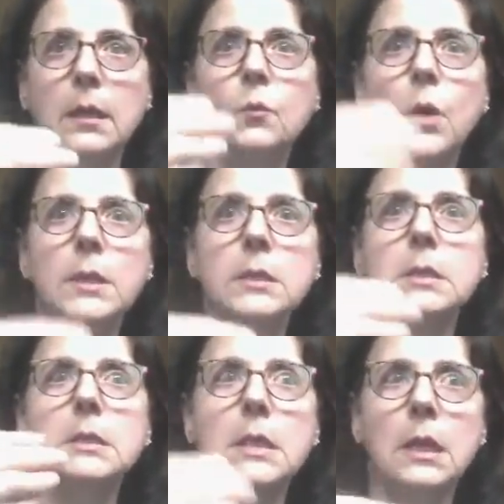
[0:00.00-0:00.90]
It
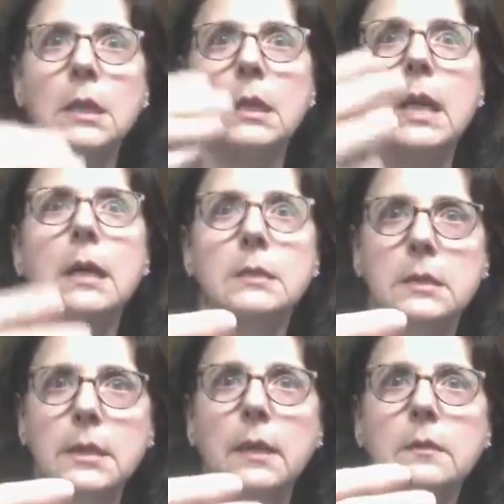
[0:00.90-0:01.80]
wasn't sudden and
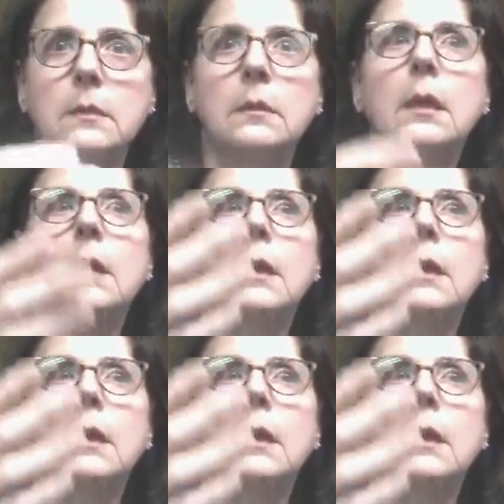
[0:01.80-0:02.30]
accidental.